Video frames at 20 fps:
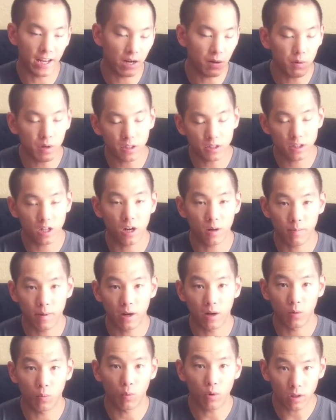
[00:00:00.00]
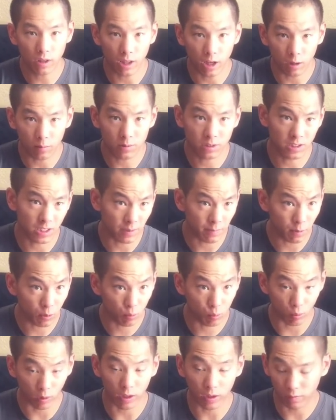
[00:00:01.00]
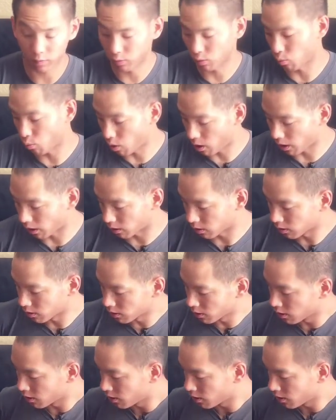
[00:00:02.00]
and I want to talk about one of the helmets that I've been running for a while.